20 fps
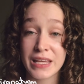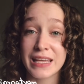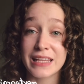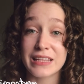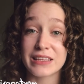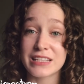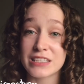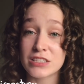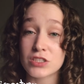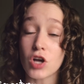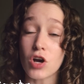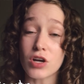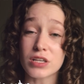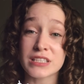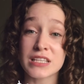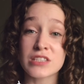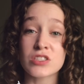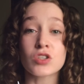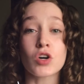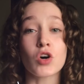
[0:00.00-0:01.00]
These
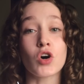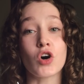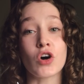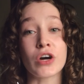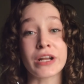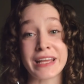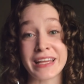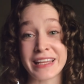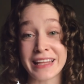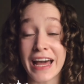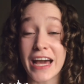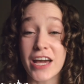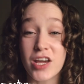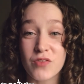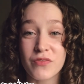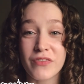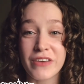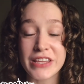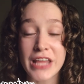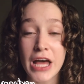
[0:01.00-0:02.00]
toxins, or in
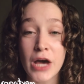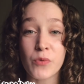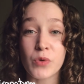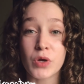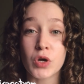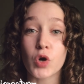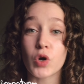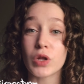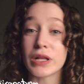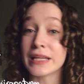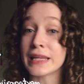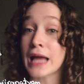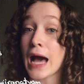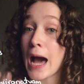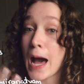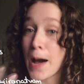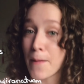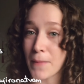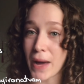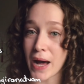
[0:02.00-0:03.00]
Ayurveda we call it
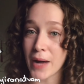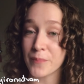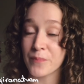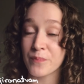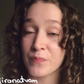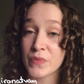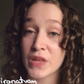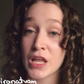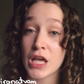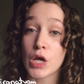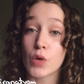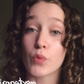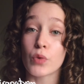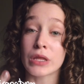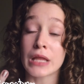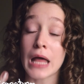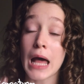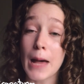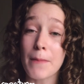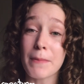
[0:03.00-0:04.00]
ama.
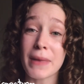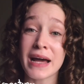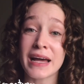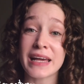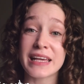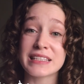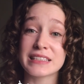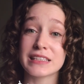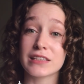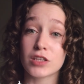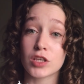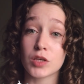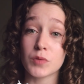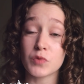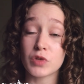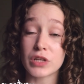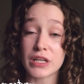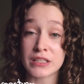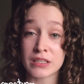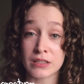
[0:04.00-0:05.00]
When ama is
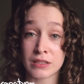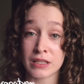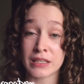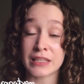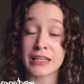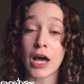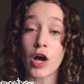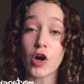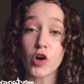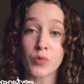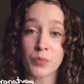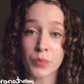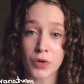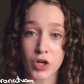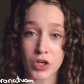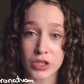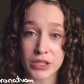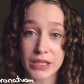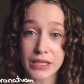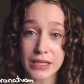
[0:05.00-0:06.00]
accumulated in our
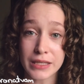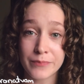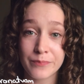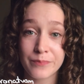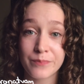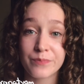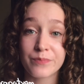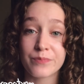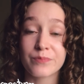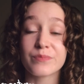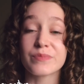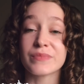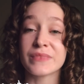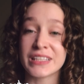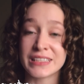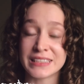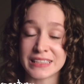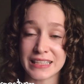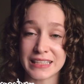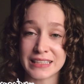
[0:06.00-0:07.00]
body,
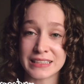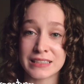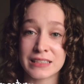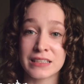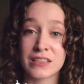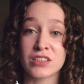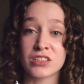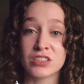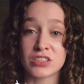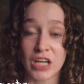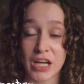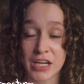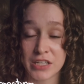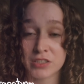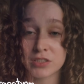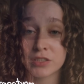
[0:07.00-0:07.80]
disease starts